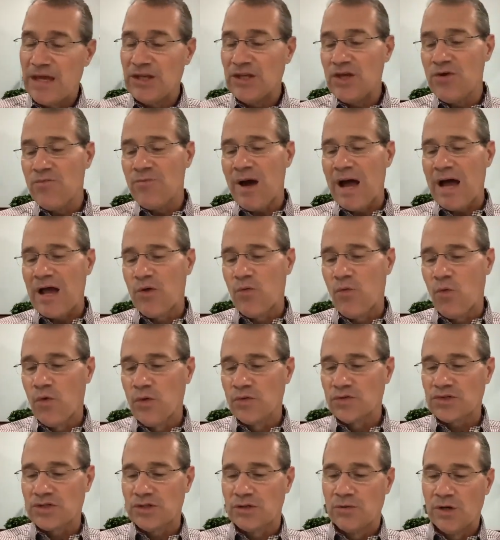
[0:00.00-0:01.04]
you might
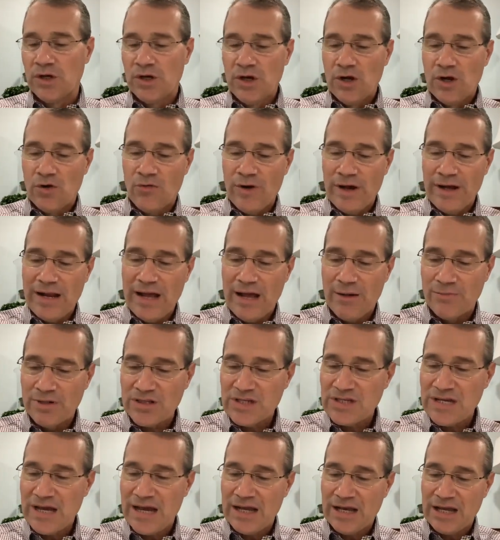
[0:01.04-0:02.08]
want to write out
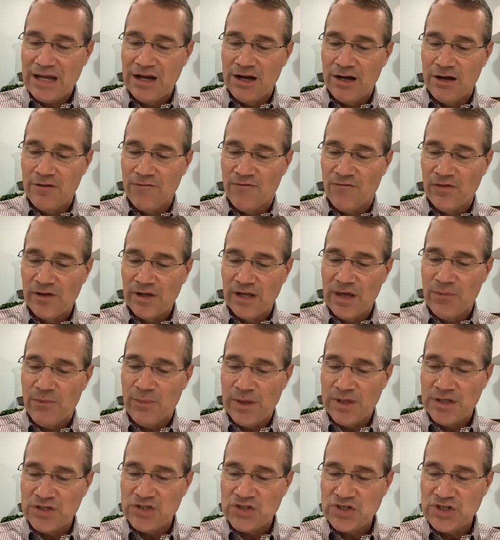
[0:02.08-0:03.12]
beside here in
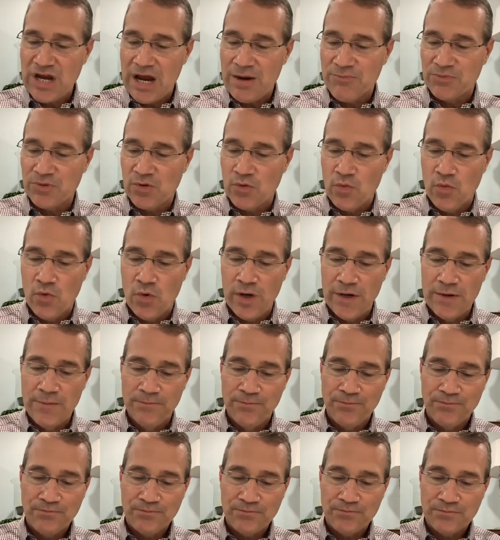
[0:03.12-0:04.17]
Philippians chapter 1,
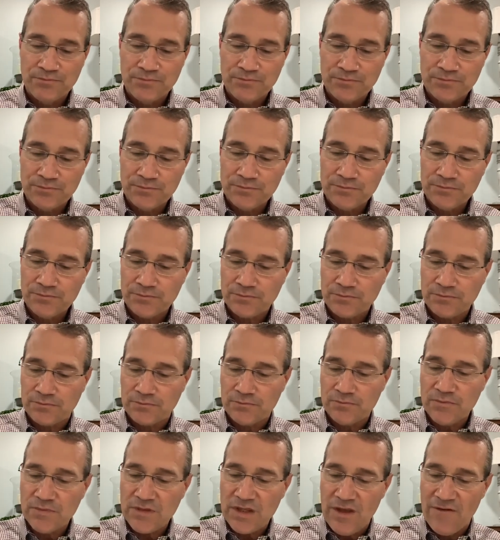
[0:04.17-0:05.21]

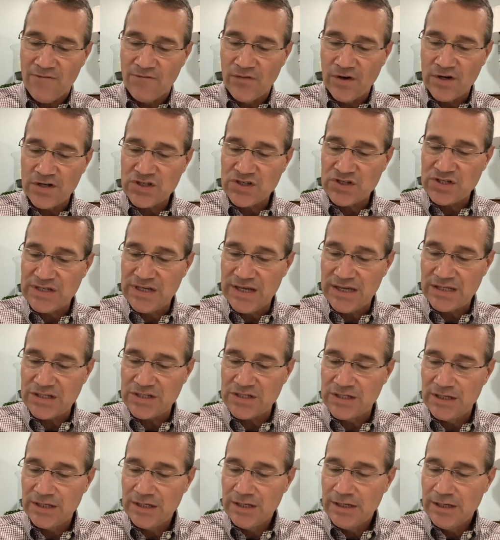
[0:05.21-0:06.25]
verse
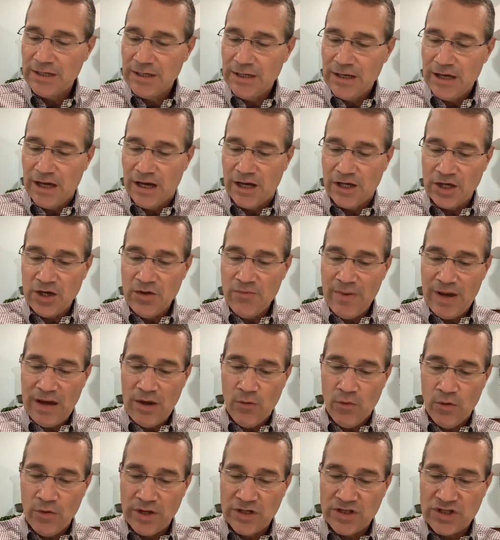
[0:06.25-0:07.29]
6. You
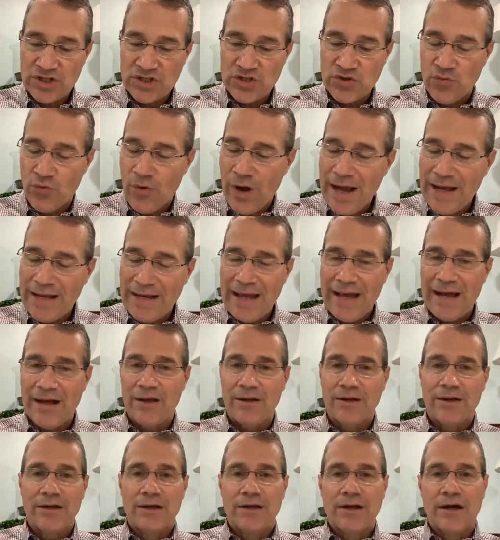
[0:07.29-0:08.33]
might want to just write
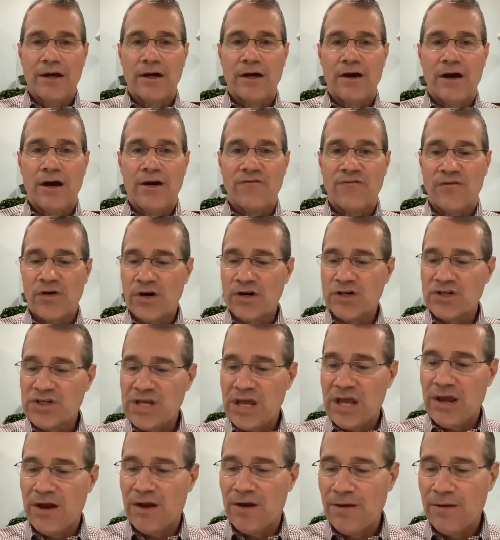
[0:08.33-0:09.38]
out a verse
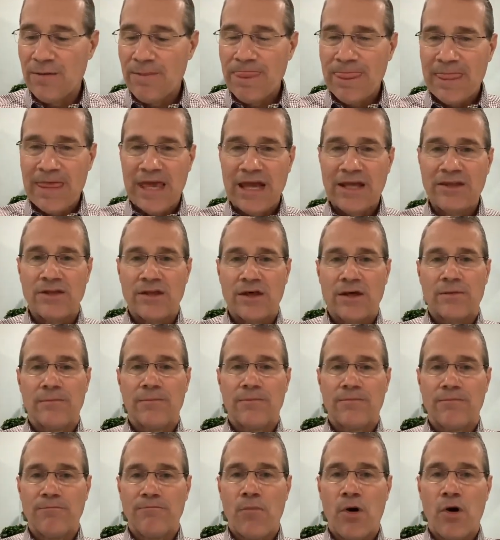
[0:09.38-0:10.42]
here in the
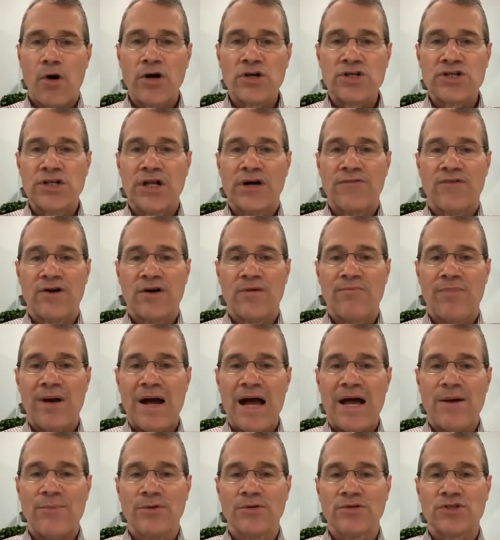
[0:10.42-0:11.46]
margin of your
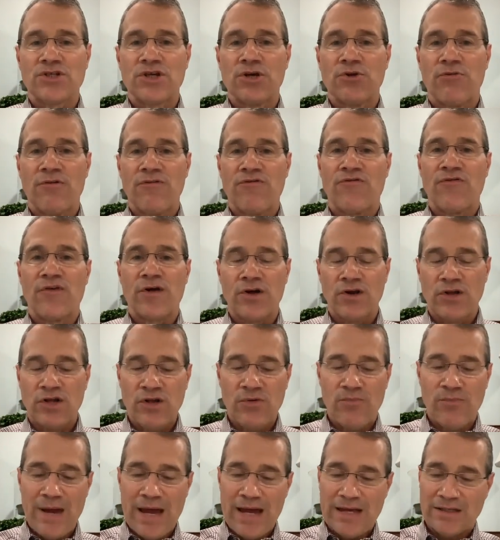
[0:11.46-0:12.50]
Bible to refer you
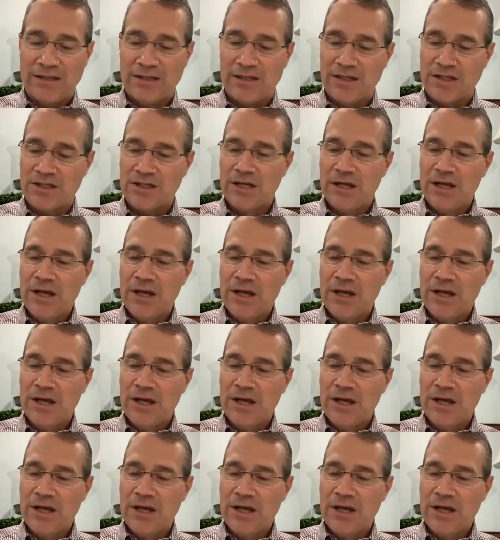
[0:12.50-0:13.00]
back to this.